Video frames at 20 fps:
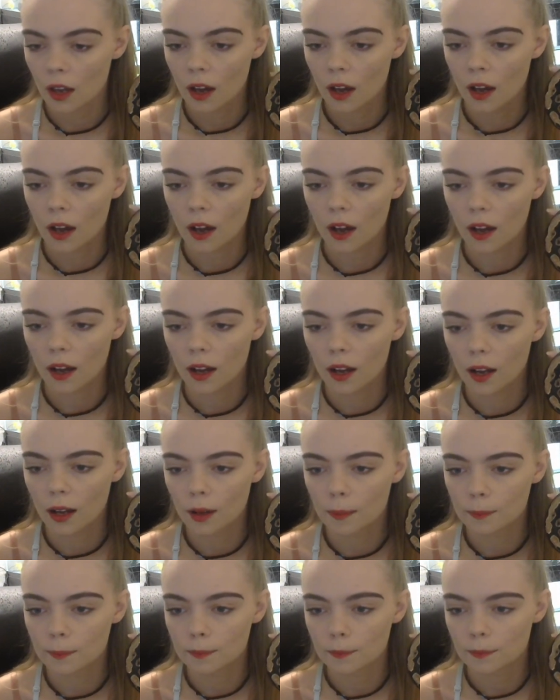
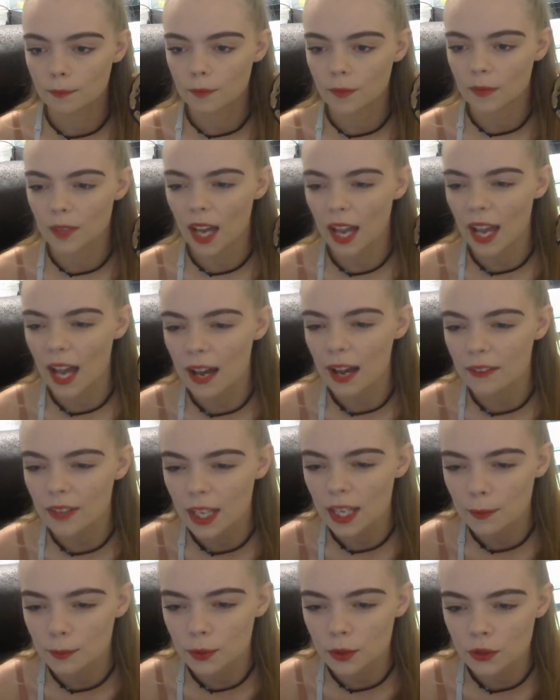I have
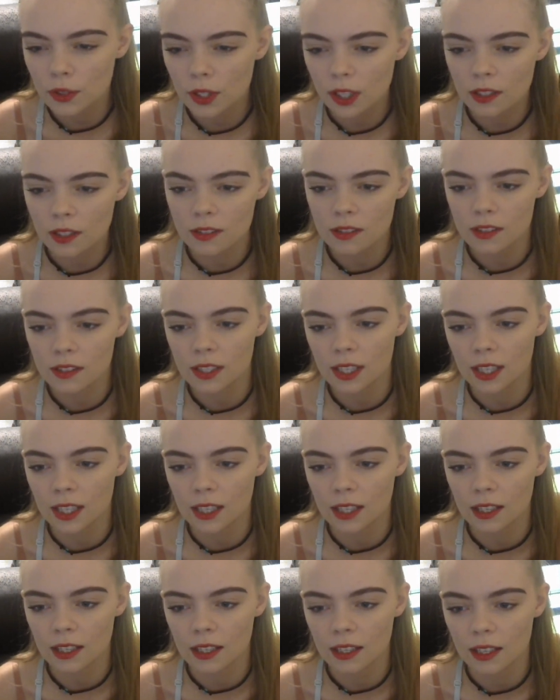a blue-tongued
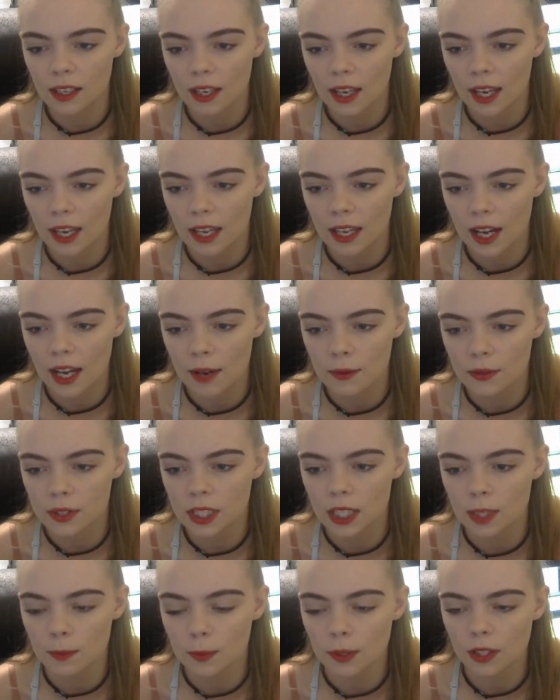skink, and I was
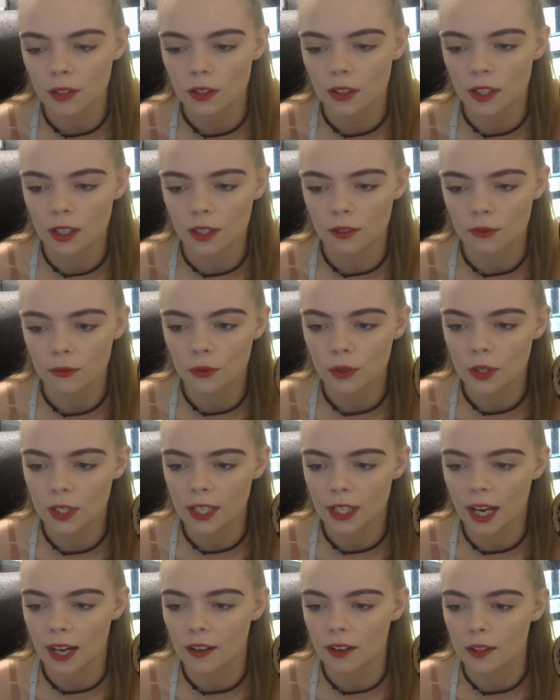keeping her in a
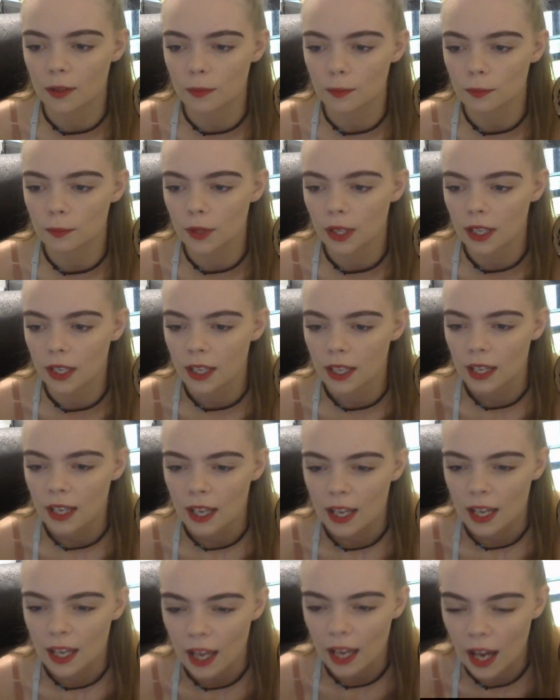40-gallon, but
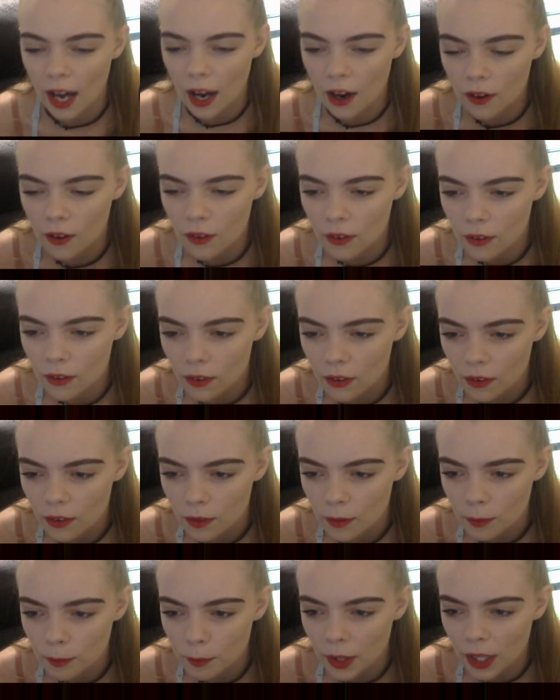how
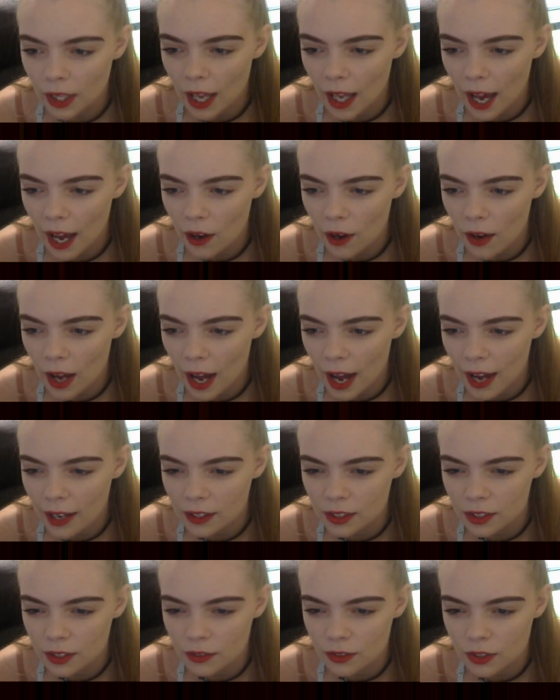
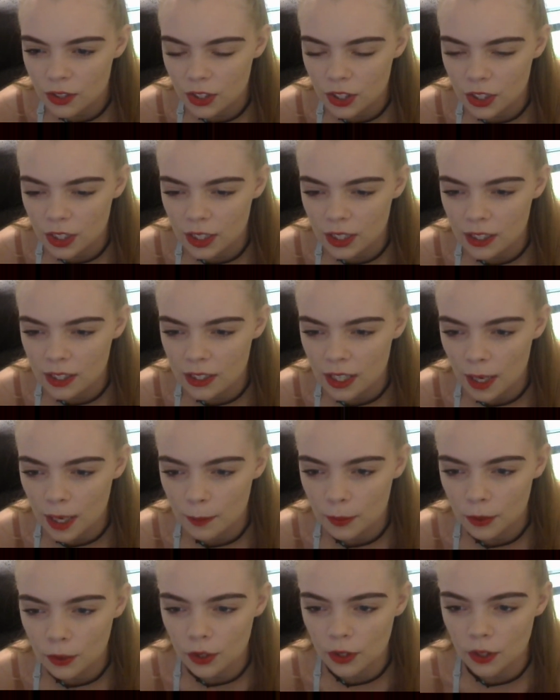active she is, I
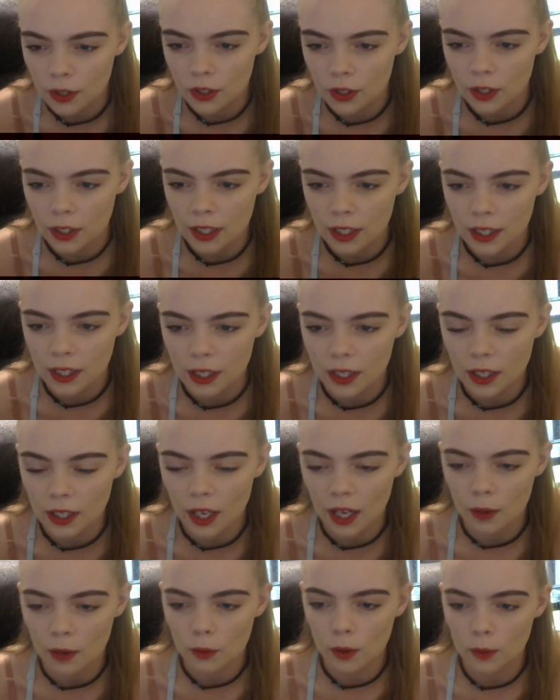put her in
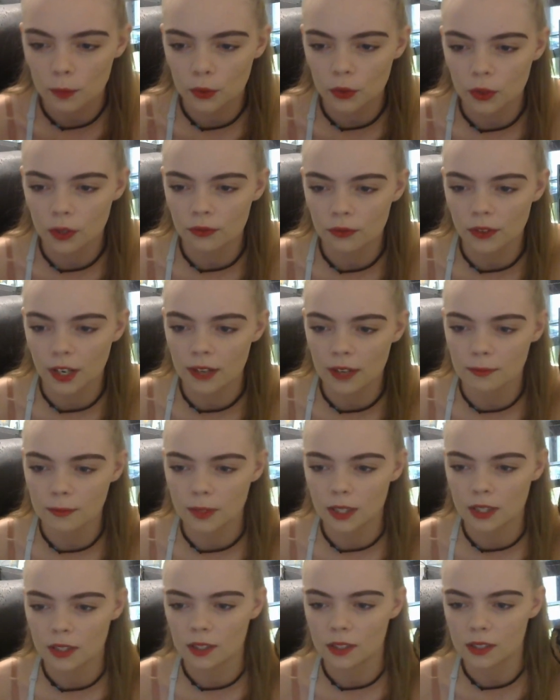a 1.5
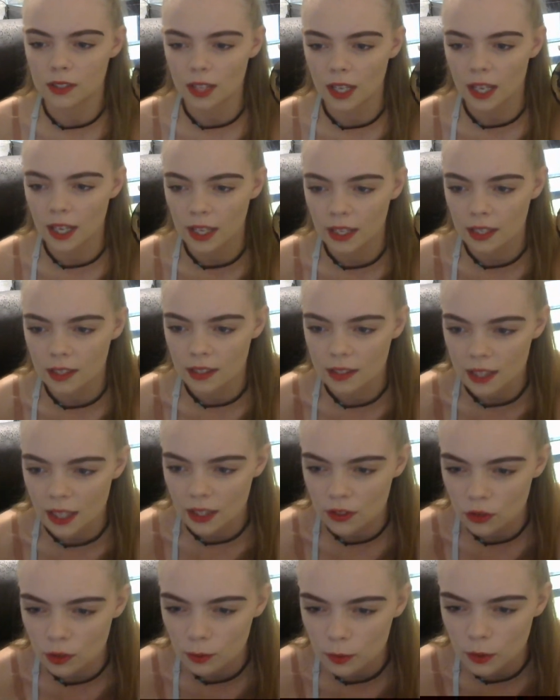meter tank. Is
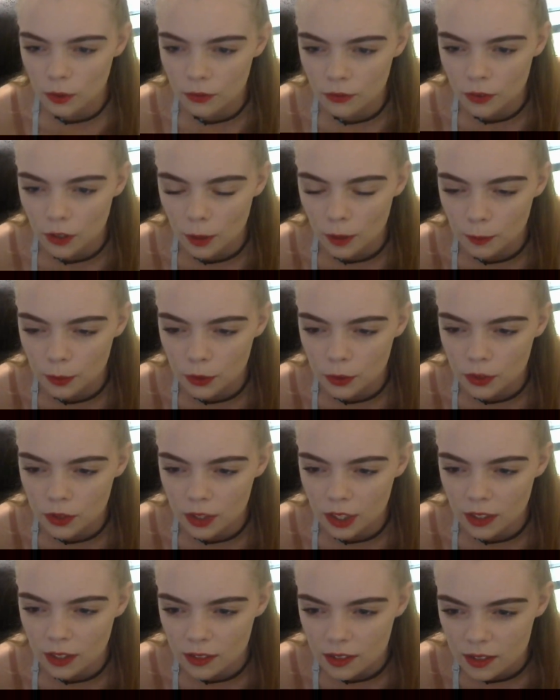that normal for a
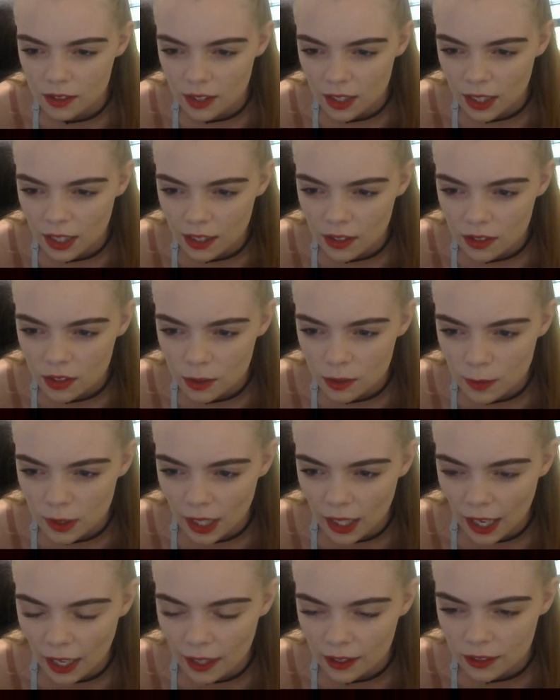blue-tongued skink to be
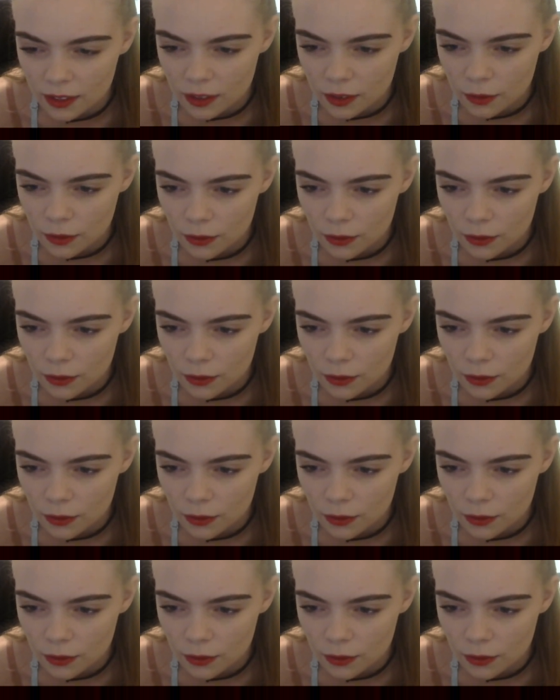active?